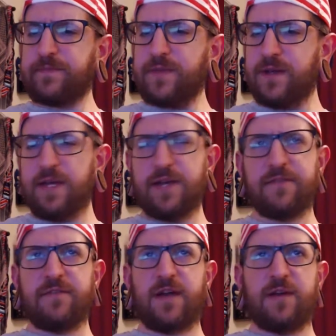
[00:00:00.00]

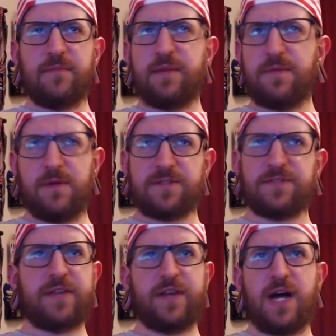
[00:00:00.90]
And me
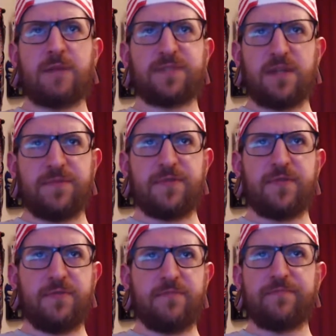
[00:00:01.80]
personally, the hops come
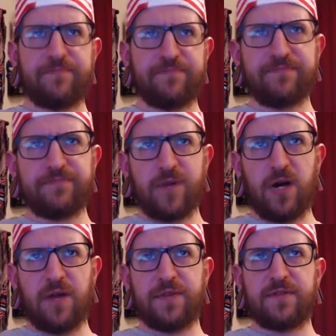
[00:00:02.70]
through
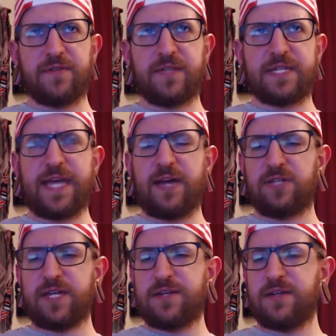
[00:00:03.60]
on the
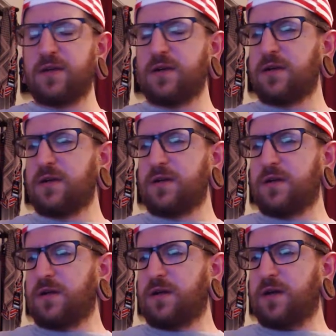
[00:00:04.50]
tail end.
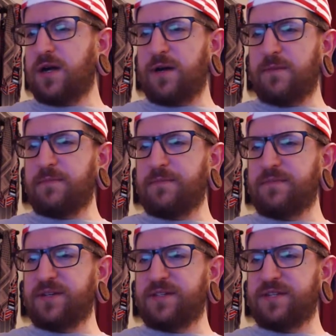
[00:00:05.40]

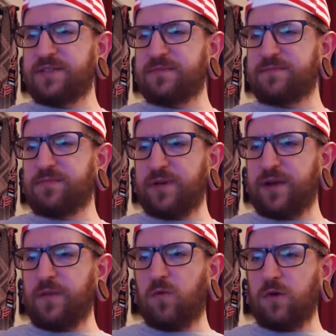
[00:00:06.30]
But it's
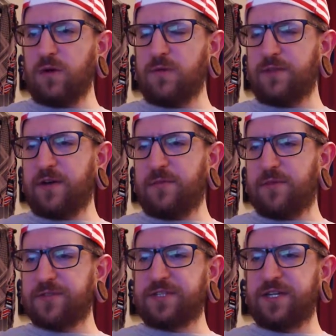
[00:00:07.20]
pretty warm with how
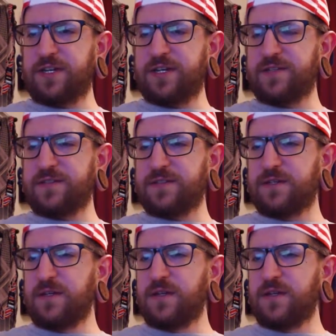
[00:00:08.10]
malty it is.